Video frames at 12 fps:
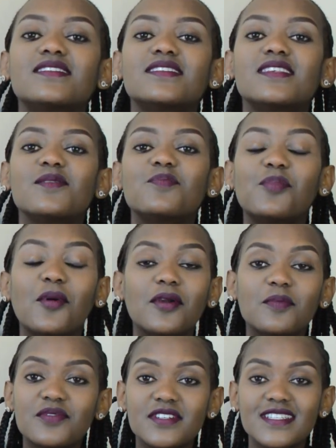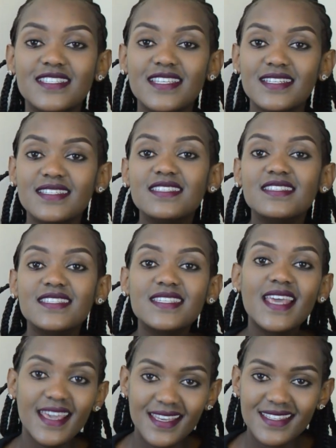simple present
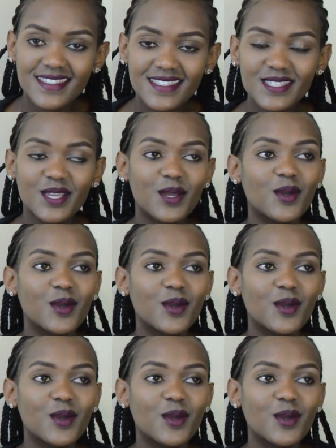tense,